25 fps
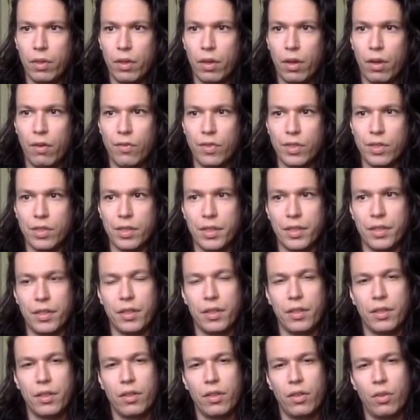Obviously,
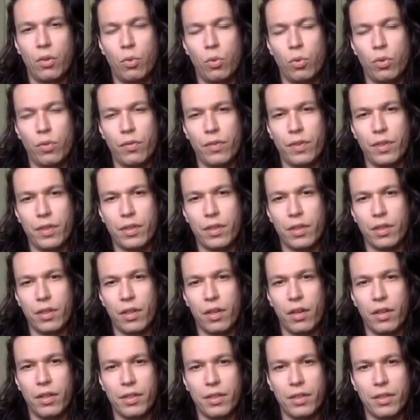all of these kind of
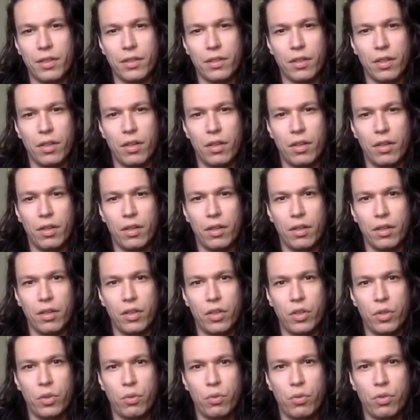ideas are
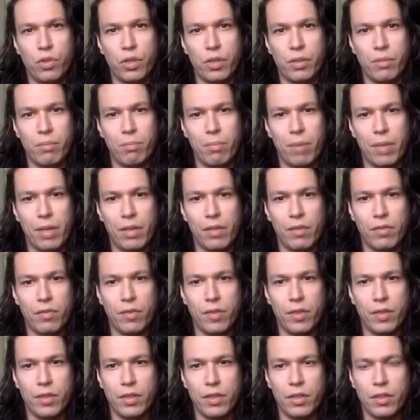hugely
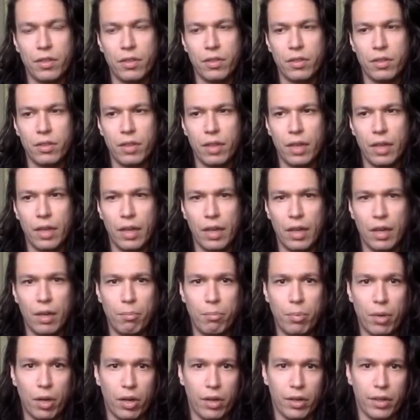benefited
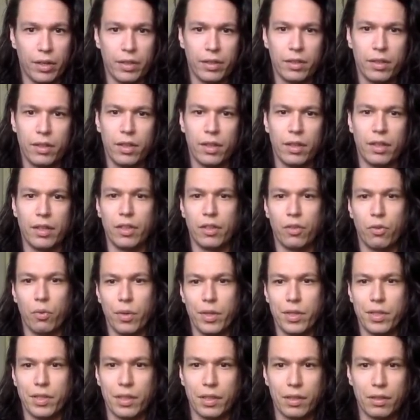by an
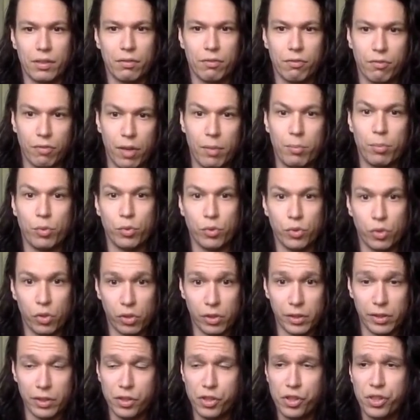increasing fretboard
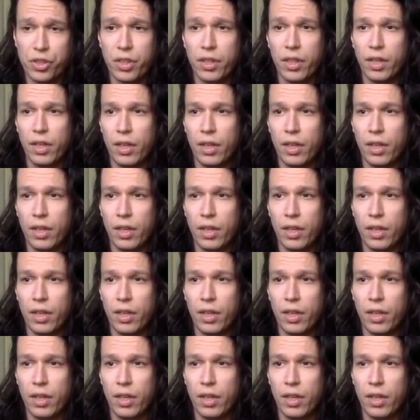knowledge,